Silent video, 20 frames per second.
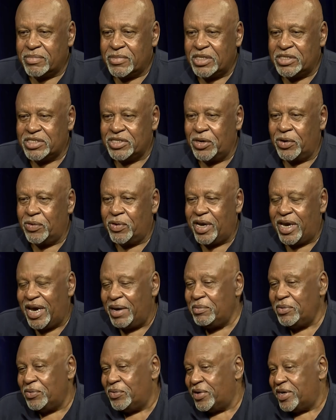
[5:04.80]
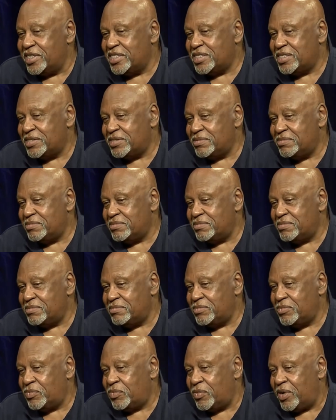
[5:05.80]
so what happened was
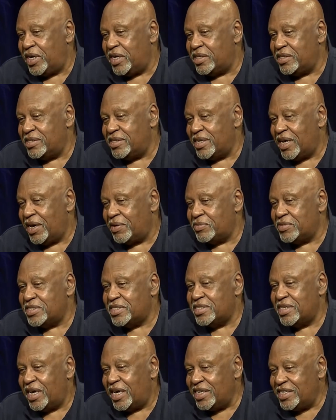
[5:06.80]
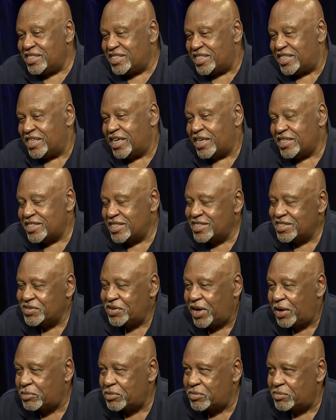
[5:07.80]
when I was 19, I just so
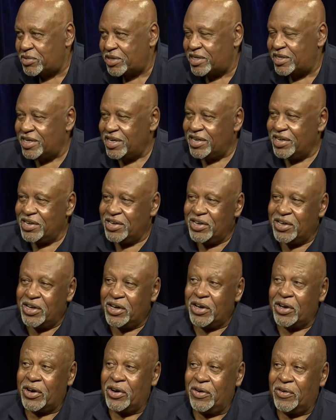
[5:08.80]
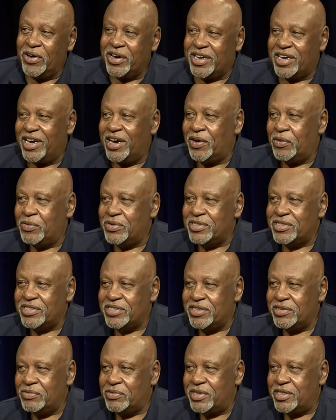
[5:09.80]
happened to be going out with,
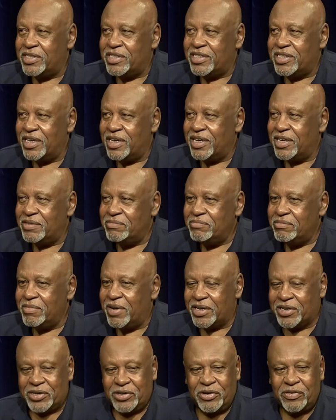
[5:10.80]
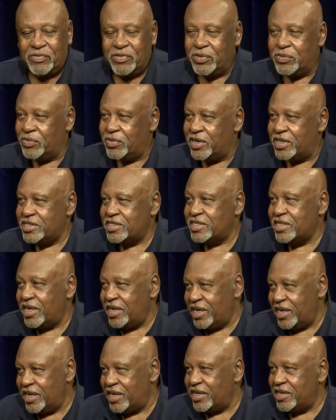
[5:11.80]
the, with uh, my girlfriend was the
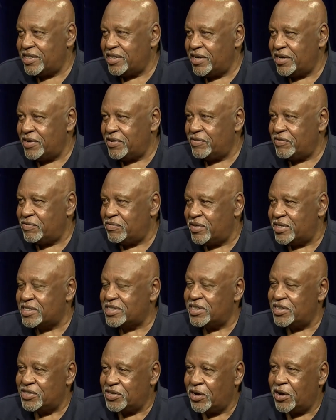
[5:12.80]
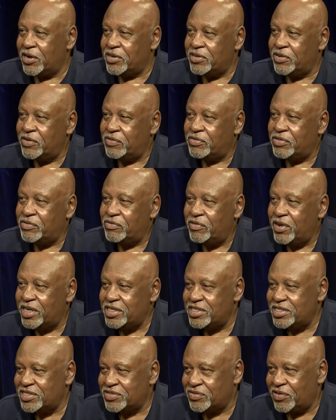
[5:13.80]
head of, was the daughter of the
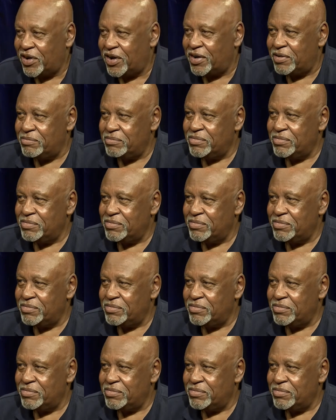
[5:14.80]
registrar.